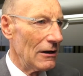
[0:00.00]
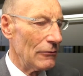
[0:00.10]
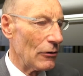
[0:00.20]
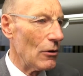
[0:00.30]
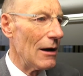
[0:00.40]

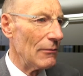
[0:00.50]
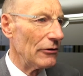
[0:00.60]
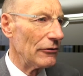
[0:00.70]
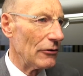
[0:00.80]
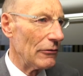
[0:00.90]

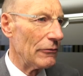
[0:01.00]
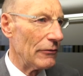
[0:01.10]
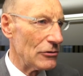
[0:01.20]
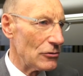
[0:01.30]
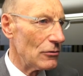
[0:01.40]
requirements of
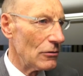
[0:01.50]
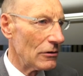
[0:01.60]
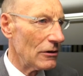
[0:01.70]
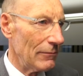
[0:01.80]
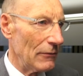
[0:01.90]
federal
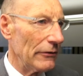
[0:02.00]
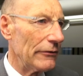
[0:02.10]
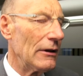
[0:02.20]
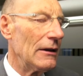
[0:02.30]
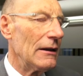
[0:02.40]

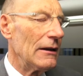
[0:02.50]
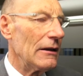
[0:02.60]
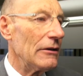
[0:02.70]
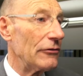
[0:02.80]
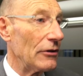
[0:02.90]
government.
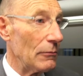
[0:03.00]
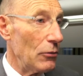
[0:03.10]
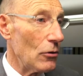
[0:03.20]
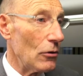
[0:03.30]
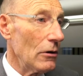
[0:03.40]
In
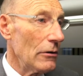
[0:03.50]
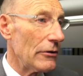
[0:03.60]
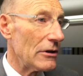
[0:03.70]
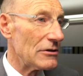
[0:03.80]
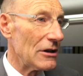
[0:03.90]
Singapore,
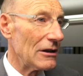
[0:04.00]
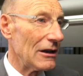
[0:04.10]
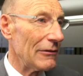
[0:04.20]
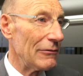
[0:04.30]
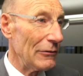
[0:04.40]
they
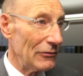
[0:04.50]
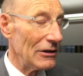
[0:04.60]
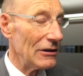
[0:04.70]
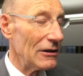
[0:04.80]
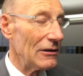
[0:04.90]
take a
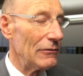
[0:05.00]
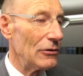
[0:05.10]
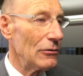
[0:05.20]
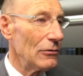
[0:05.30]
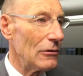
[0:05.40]
50-year
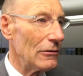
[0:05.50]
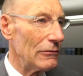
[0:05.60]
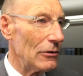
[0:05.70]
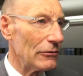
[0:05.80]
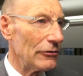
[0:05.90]
view
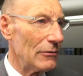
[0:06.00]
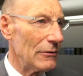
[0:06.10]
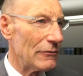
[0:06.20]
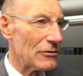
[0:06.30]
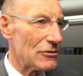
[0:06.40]
of long-term
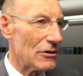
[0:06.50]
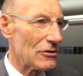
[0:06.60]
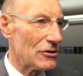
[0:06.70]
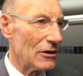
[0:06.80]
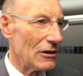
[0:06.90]

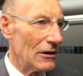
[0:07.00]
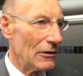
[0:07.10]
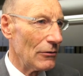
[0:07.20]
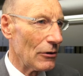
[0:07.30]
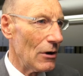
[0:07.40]
infrastructure
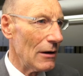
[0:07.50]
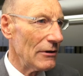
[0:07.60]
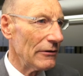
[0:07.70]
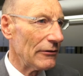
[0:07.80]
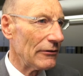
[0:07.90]

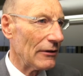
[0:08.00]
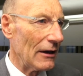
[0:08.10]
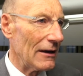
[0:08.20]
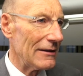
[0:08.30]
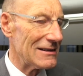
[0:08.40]
requirements.
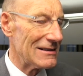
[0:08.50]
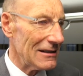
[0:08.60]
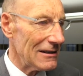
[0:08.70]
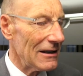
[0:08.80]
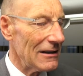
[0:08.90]
They
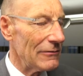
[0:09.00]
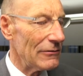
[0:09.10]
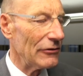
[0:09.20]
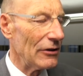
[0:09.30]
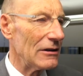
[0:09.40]
study that
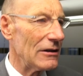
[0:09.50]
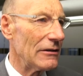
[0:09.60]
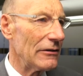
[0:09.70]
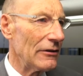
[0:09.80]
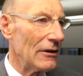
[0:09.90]
every 10
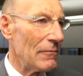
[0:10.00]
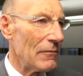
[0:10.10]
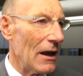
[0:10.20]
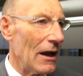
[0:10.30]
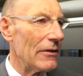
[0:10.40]
years,
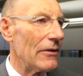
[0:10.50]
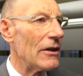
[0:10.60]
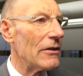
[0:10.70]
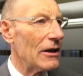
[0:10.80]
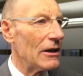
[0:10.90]
and
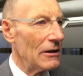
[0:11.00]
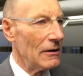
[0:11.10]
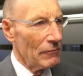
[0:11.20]
then they